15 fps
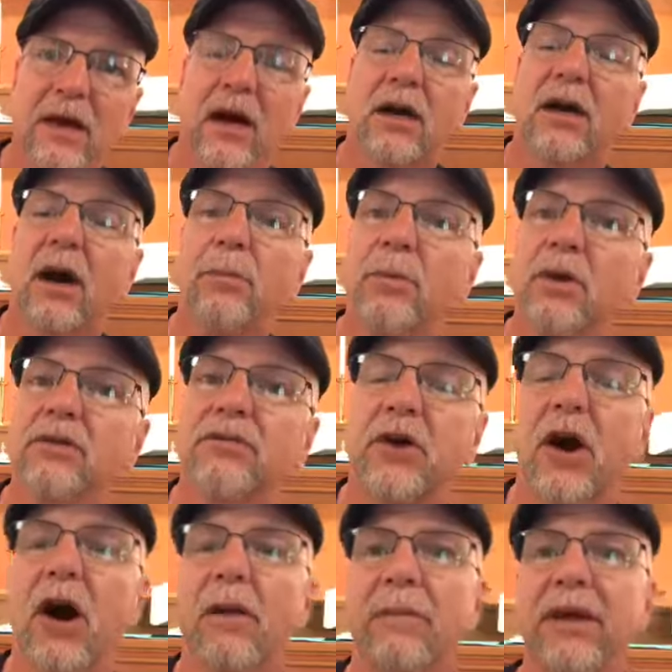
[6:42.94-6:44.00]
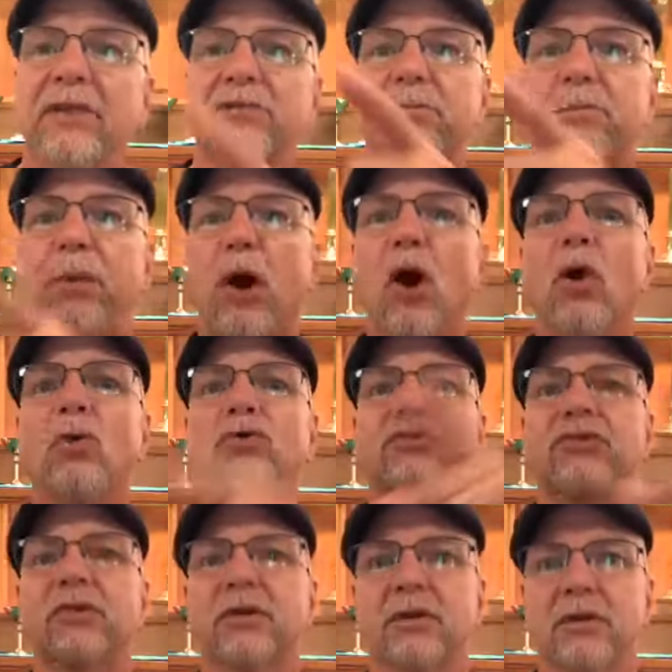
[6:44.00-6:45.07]
A couple of comments
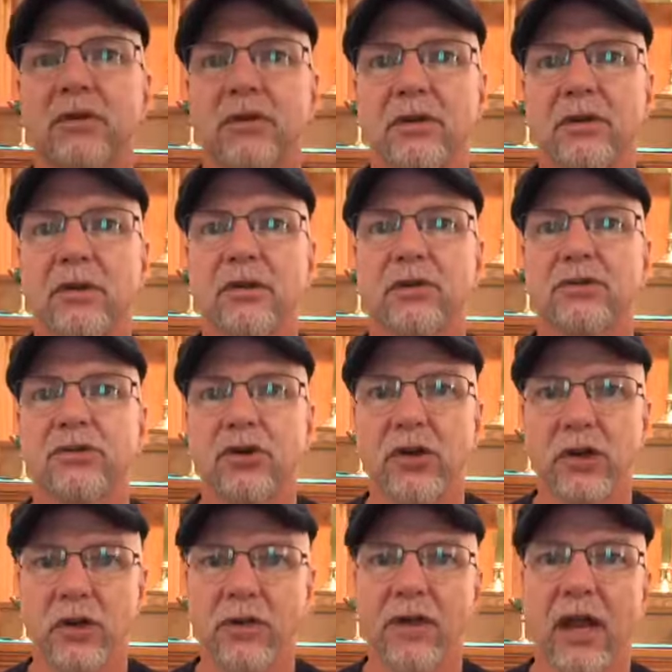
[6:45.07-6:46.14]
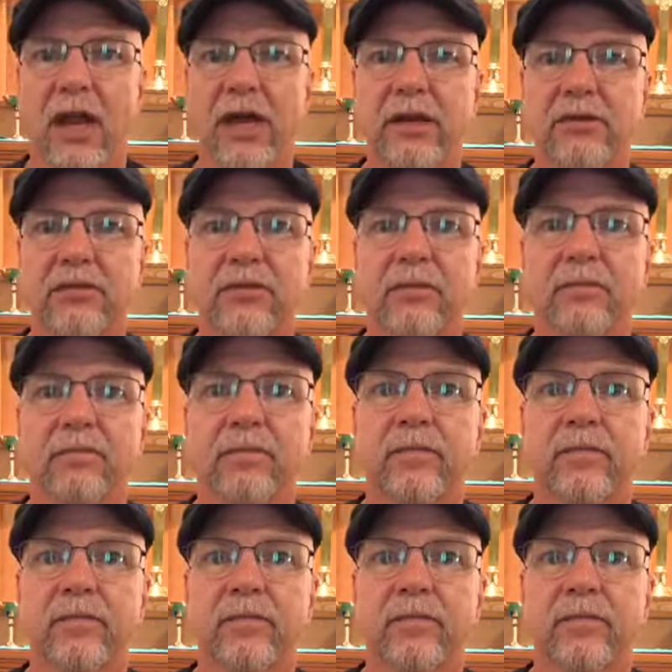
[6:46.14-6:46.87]
post Turning On the Lights